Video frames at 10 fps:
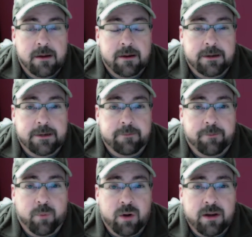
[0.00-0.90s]

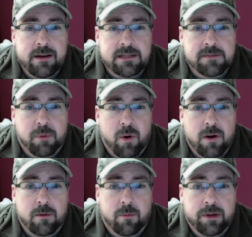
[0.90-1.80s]
We're going to
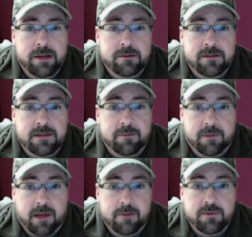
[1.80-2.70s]
explore when
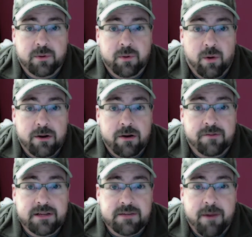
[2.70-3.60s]
sometimes we wonder
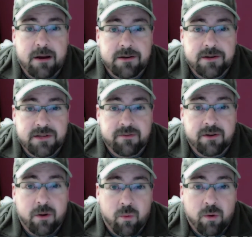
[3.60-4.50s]
if this marriage is
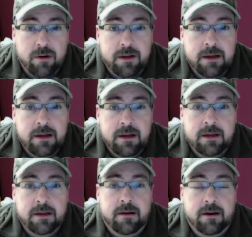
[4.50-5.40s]
even going to work.
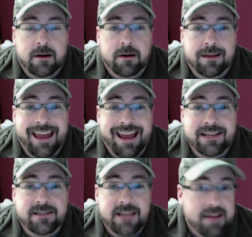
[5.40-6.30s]
Can
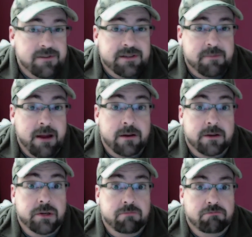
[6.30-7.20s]
I save this
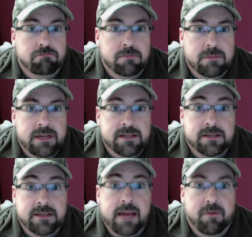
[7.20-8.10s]
marriage? Is
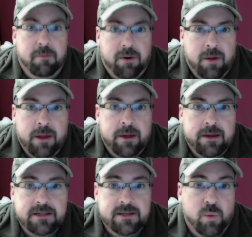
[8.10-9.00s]
it savable?
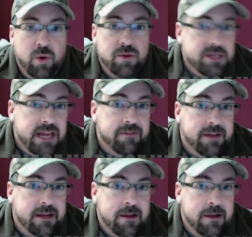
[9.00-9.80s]
Is it worth saving?